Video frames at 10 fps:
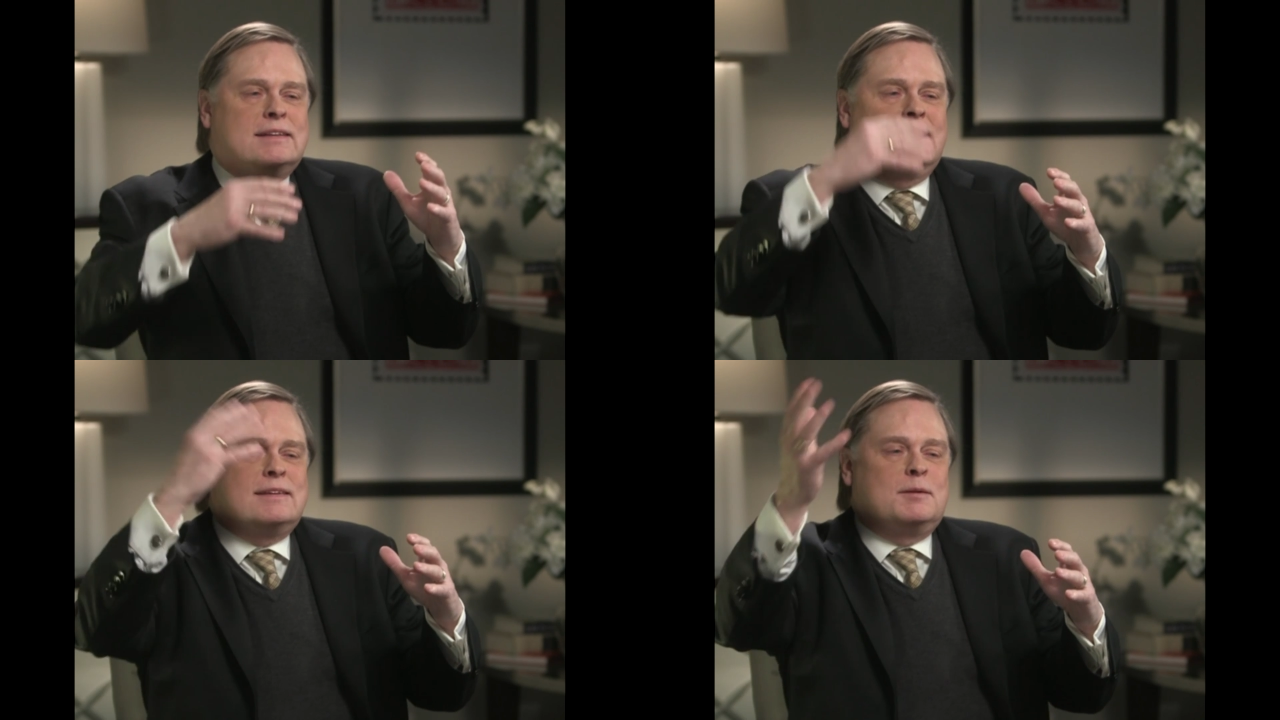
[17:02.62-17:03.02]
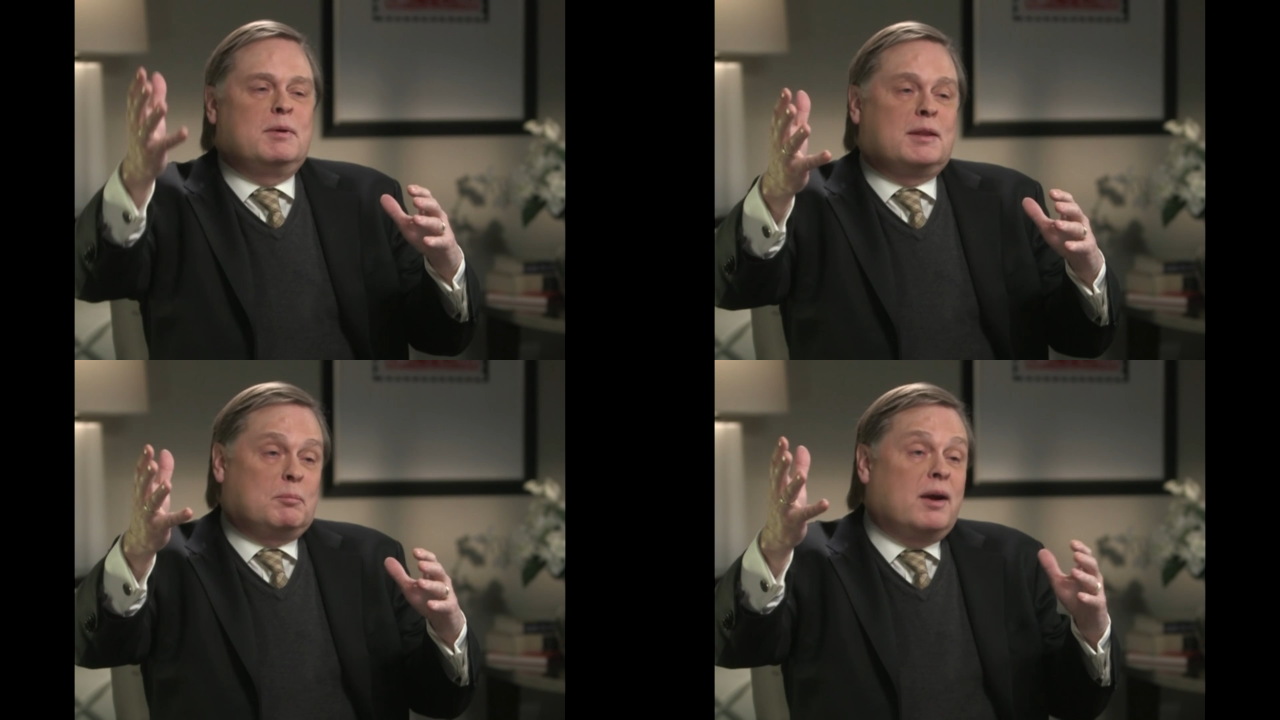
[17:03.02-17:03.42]
gets to
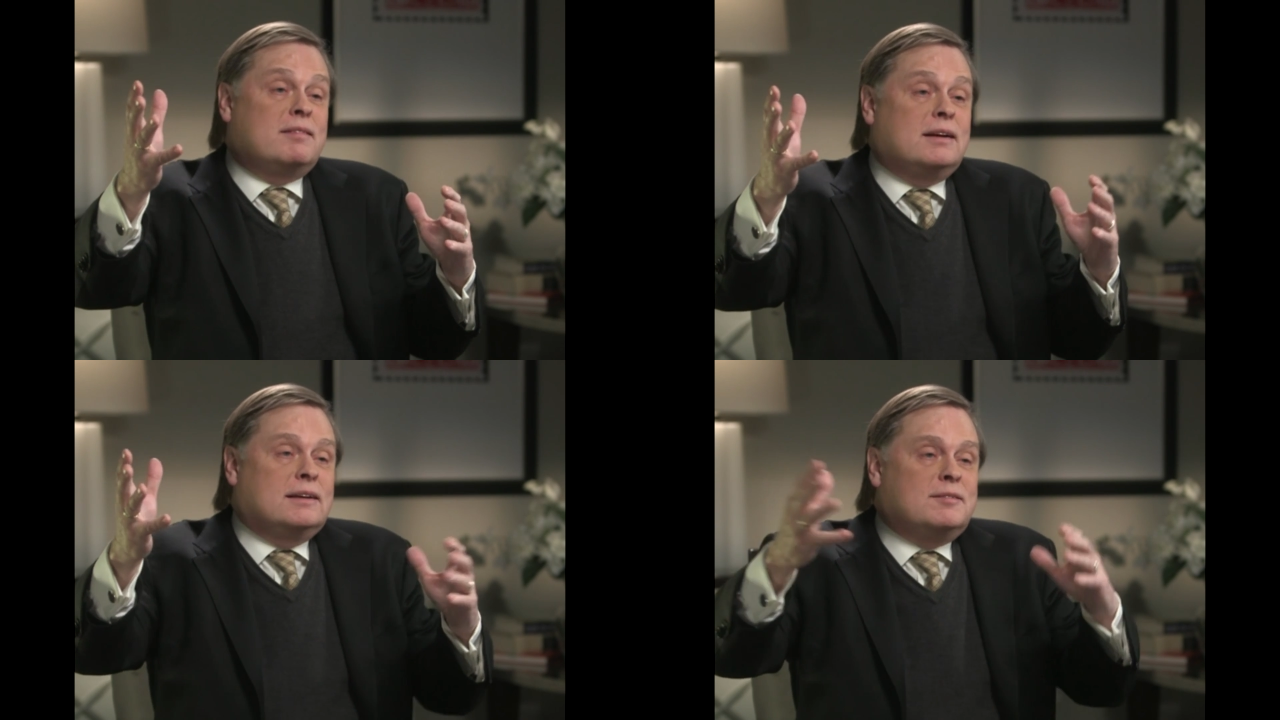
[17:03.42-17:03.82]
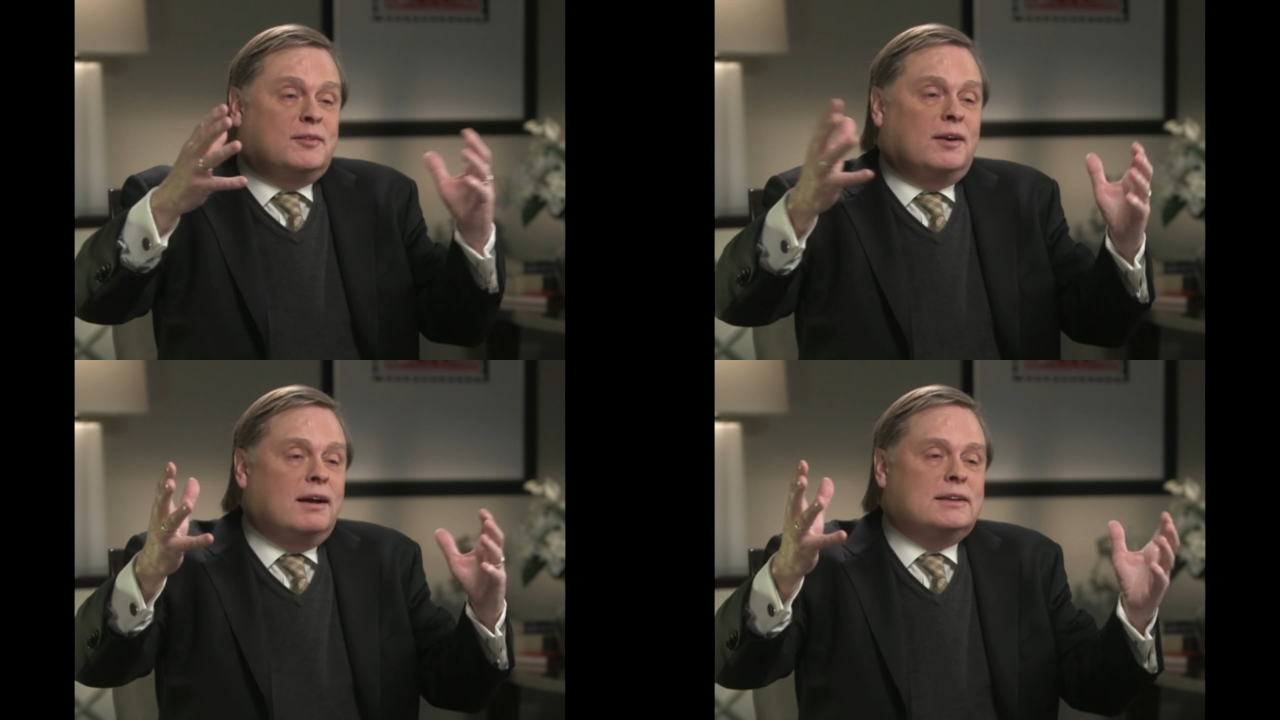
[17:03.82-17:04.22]
meet the president
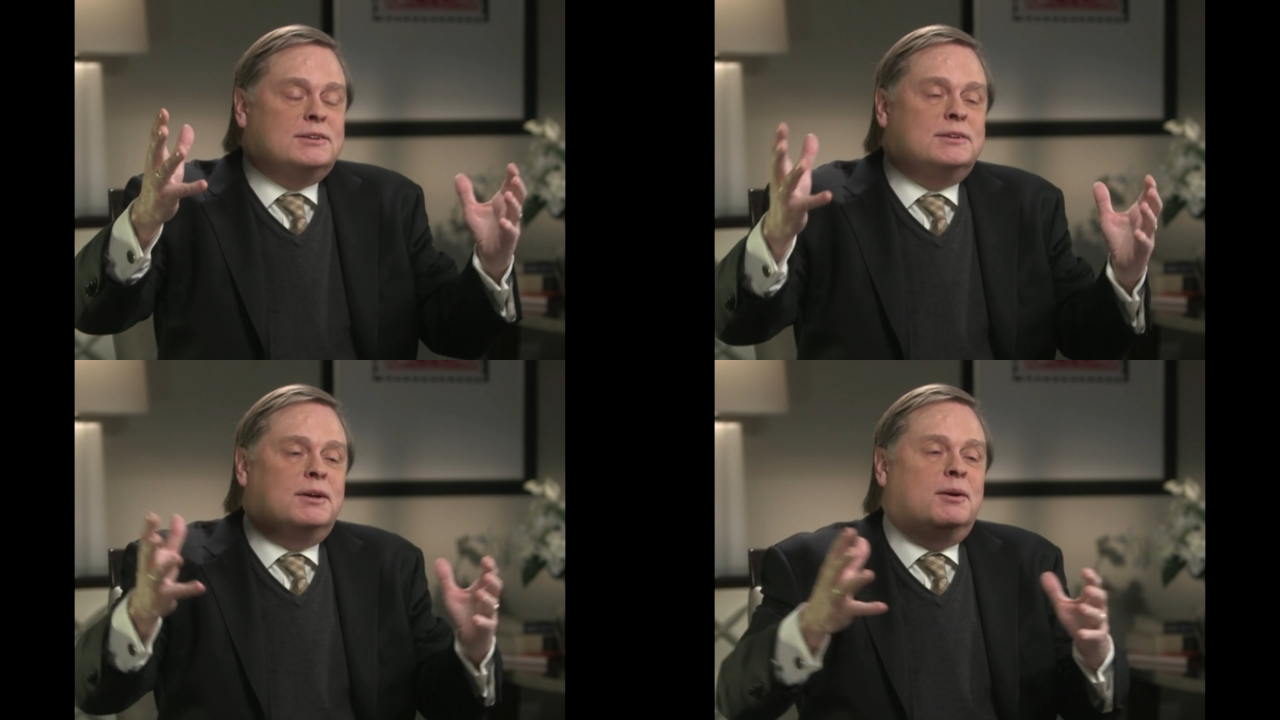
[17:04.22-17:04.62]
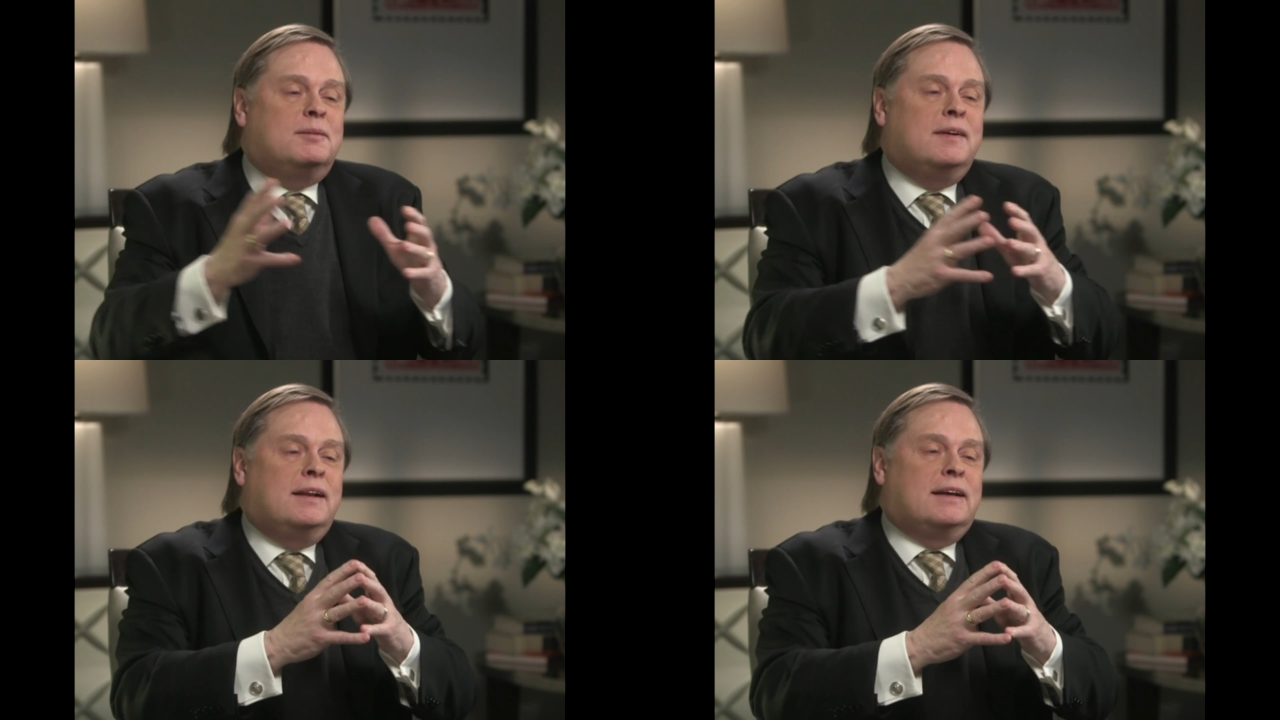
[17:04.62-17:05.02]
for lunch. You
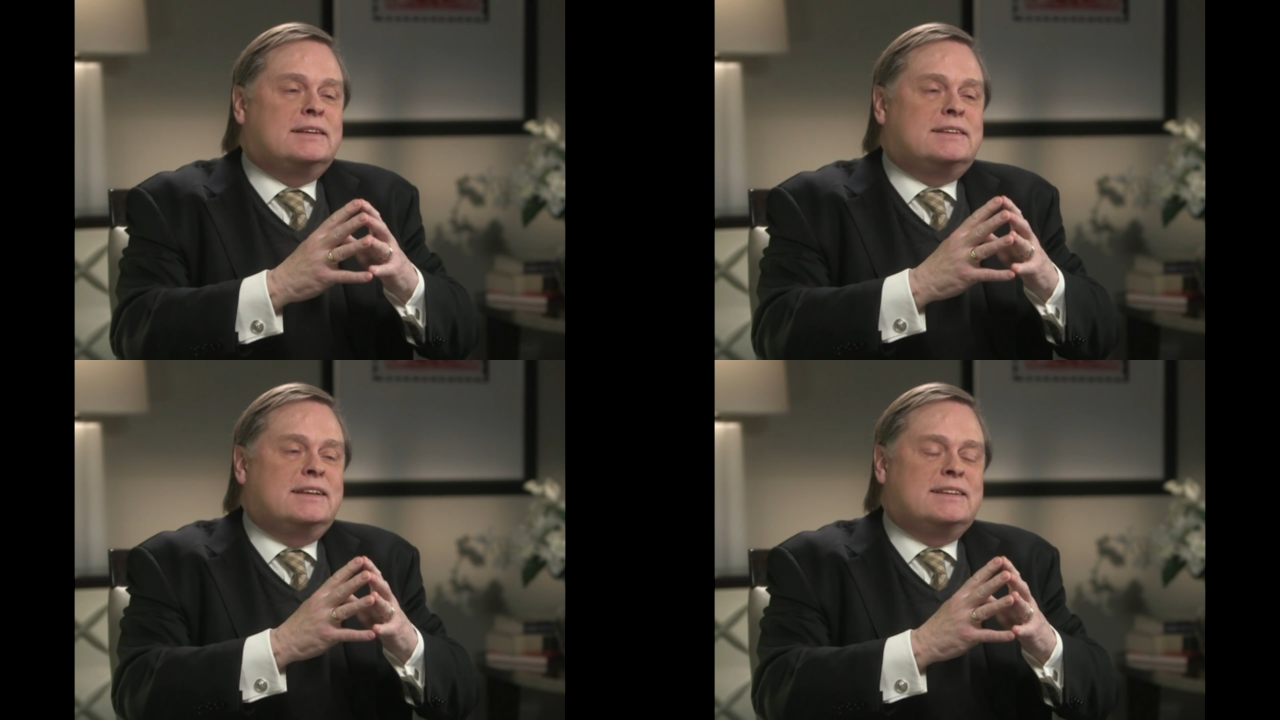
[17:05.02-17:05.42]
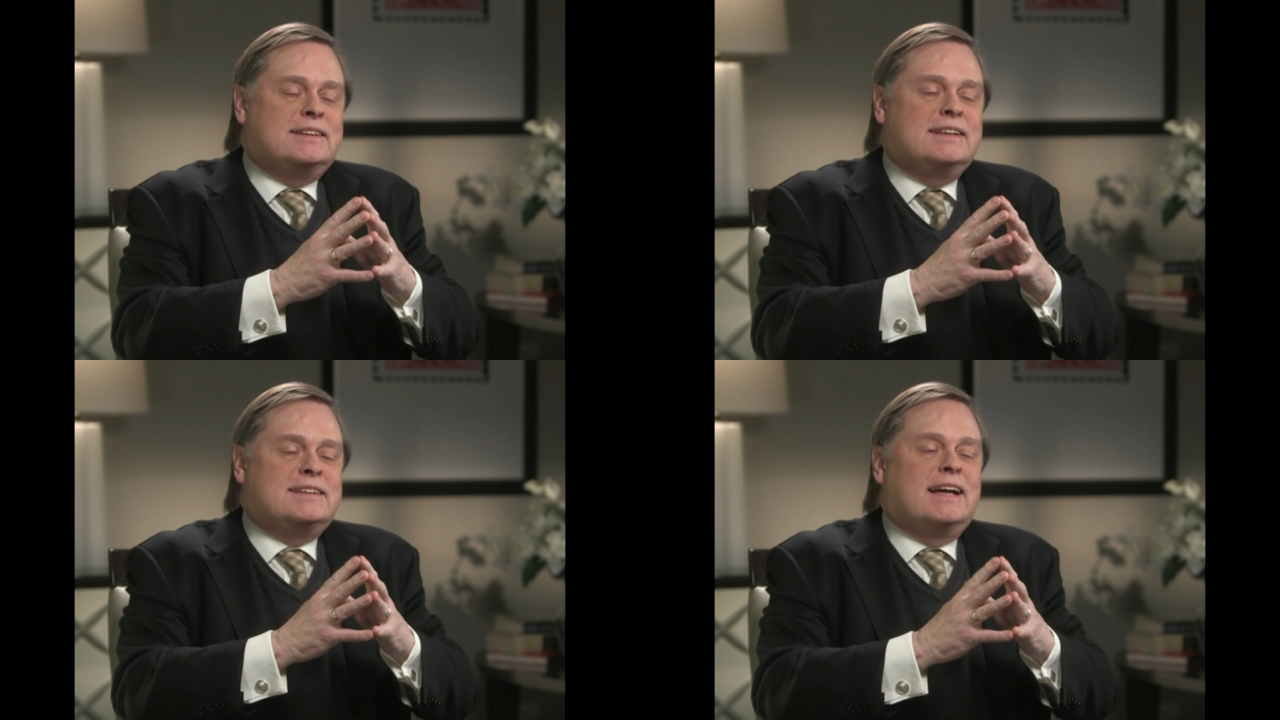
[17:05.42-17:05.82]
know,
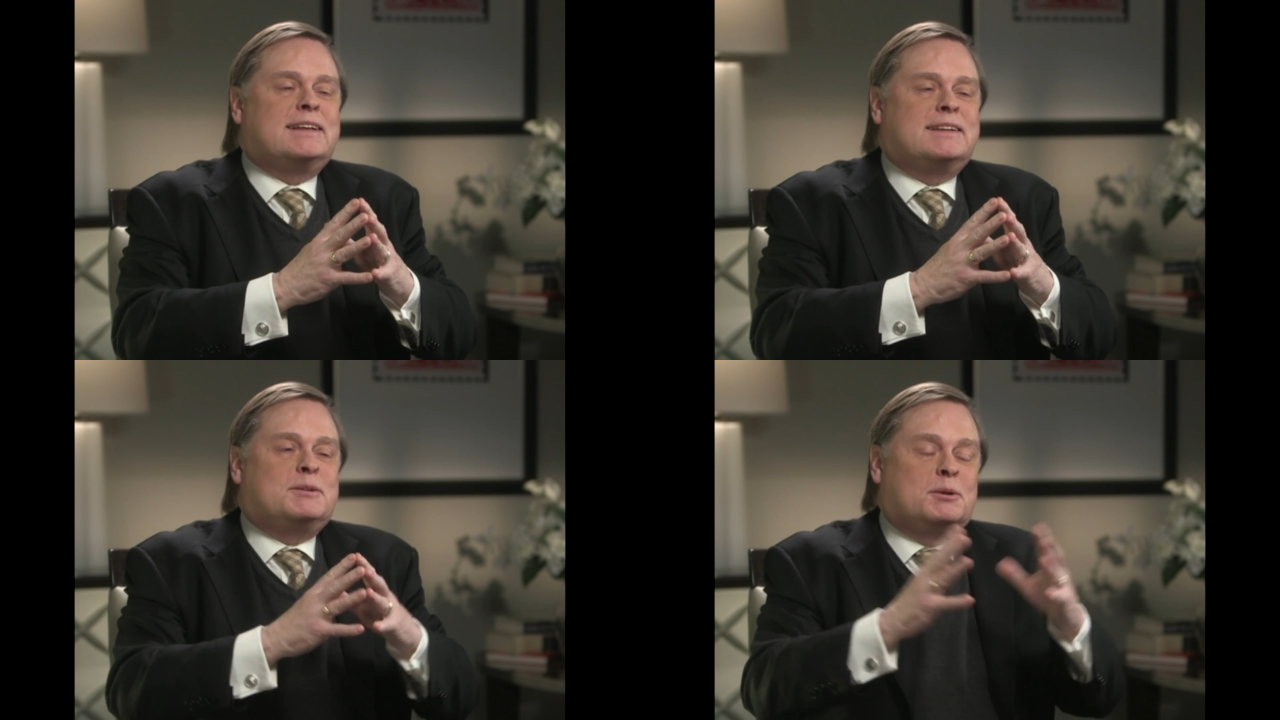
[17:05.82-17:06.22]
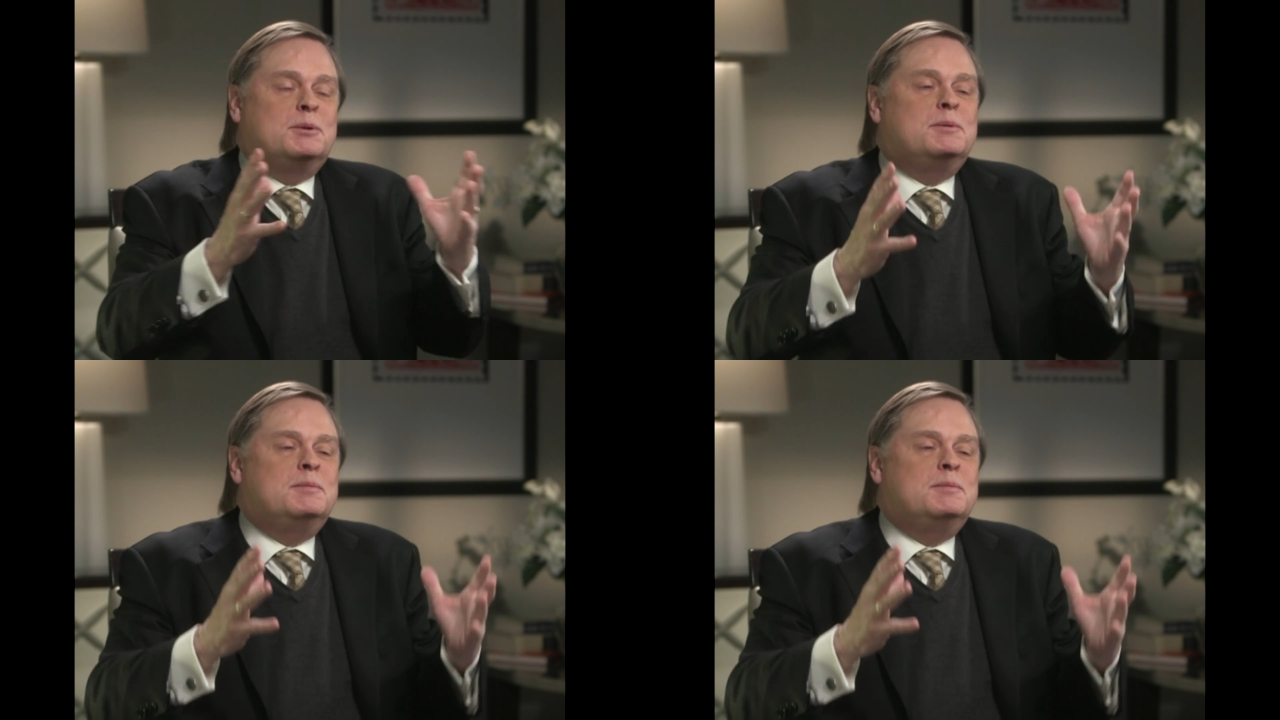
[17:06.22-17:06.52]
is that true?